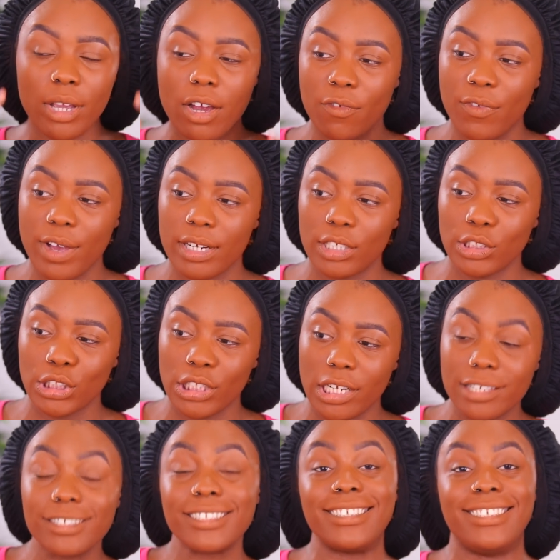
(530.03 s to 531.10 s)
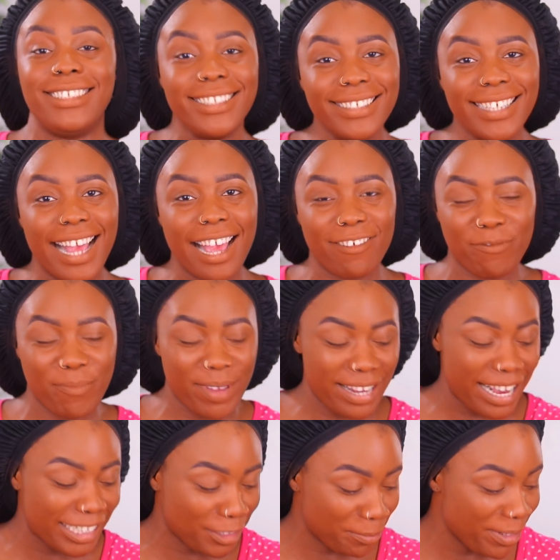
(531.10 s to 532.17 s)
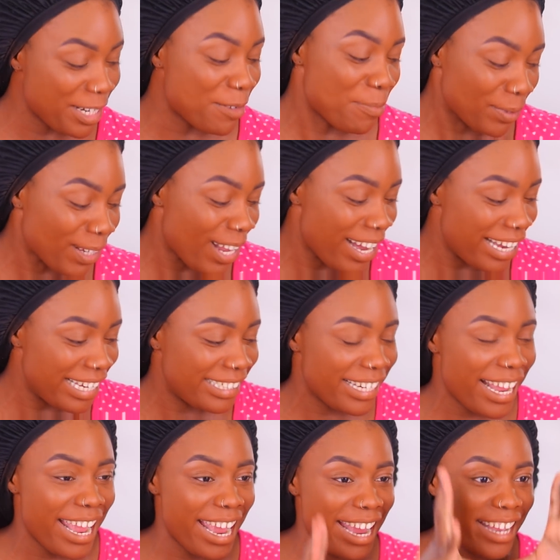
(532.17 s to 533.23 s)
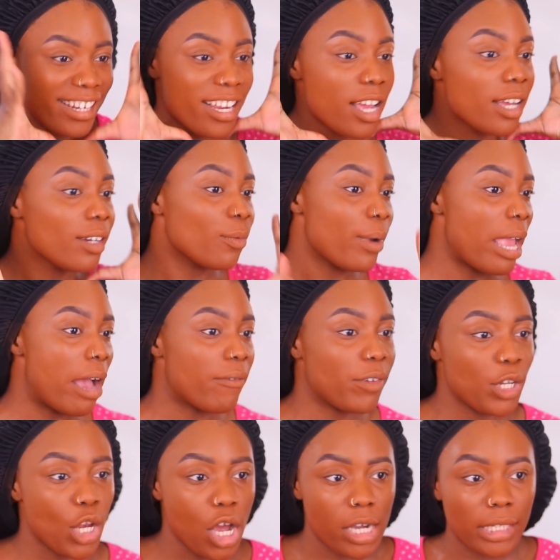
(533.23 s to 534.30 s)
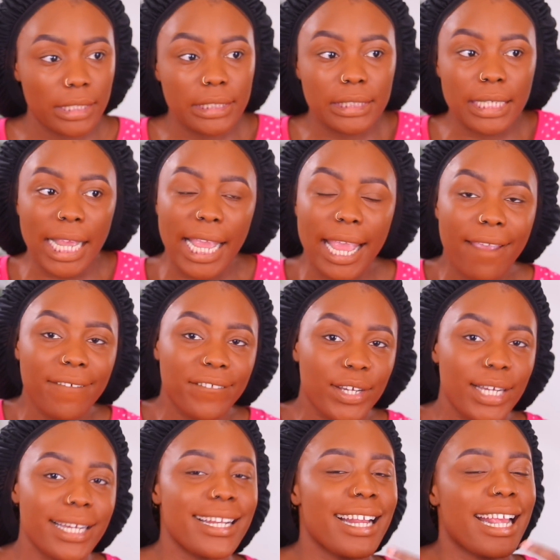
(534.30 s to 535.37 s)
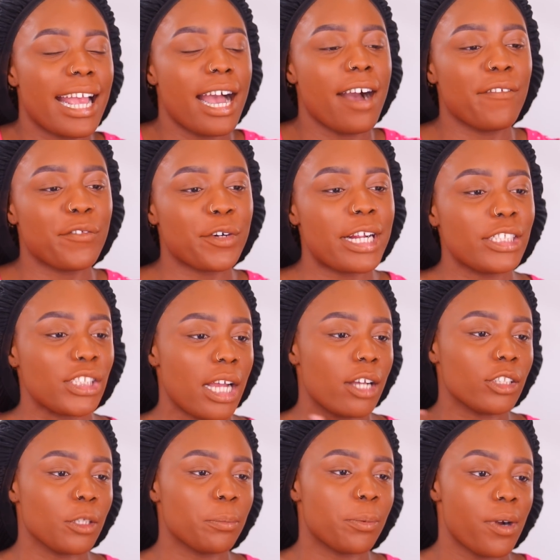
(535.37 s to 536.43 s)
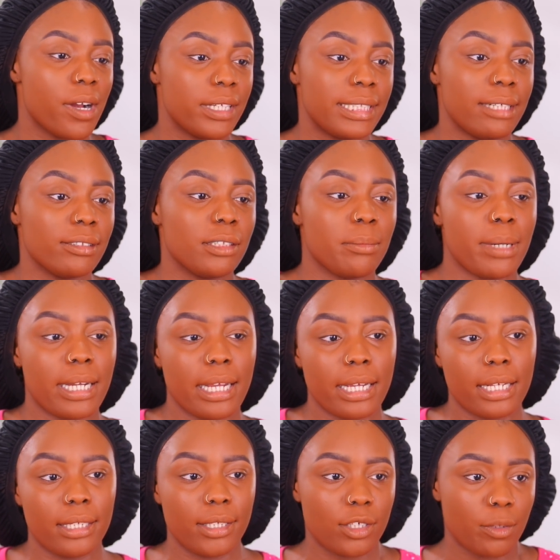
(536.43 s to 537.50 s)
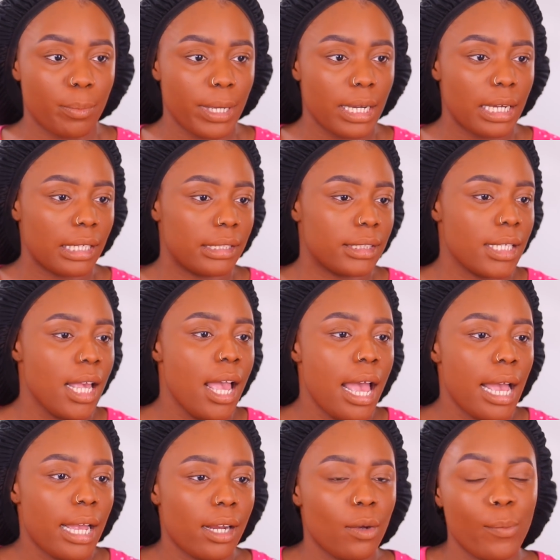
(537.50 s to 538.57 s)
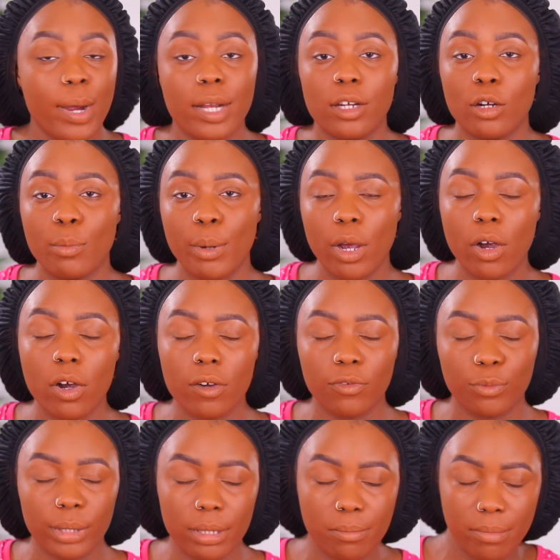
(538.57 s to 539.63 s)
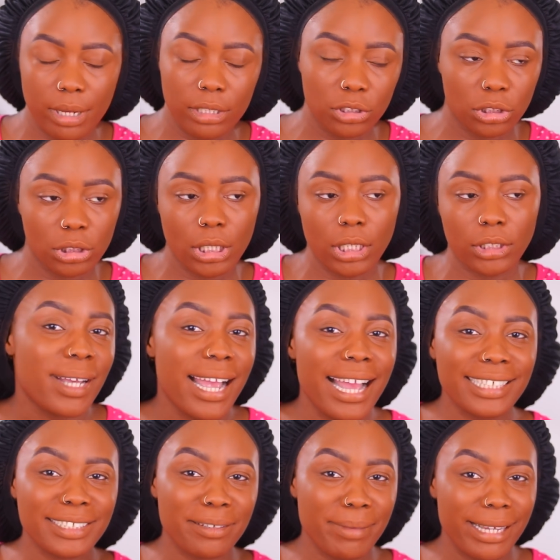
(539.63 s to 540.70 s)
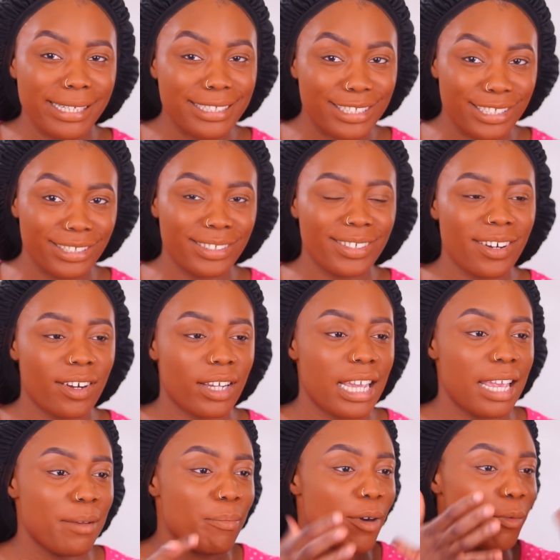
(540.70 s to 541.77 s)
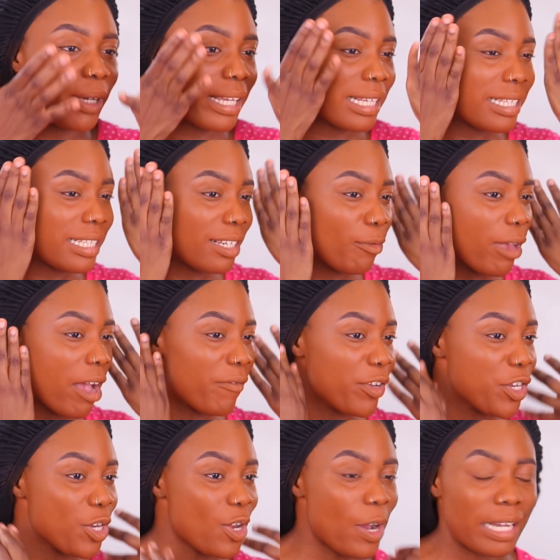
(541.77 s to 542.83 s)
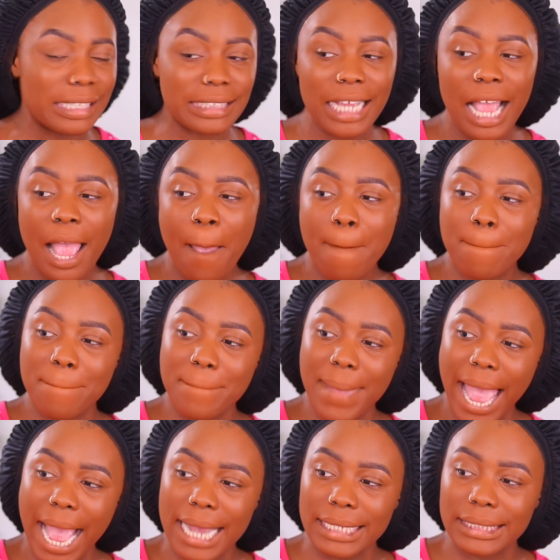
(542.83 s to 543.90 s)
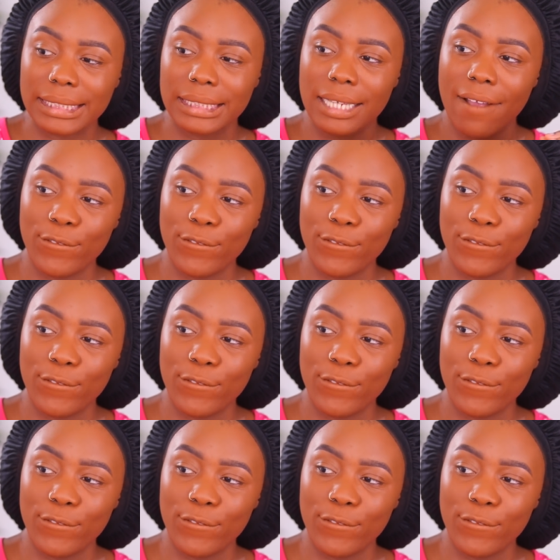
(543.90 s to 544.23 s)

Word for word: we go, foundations have been, has been applied and we have a nice even coverage. I also brought it down to my neck a little bit because I kind of went a little bit off with the mixture. So I had to make do, okay? But we can see we have a nice max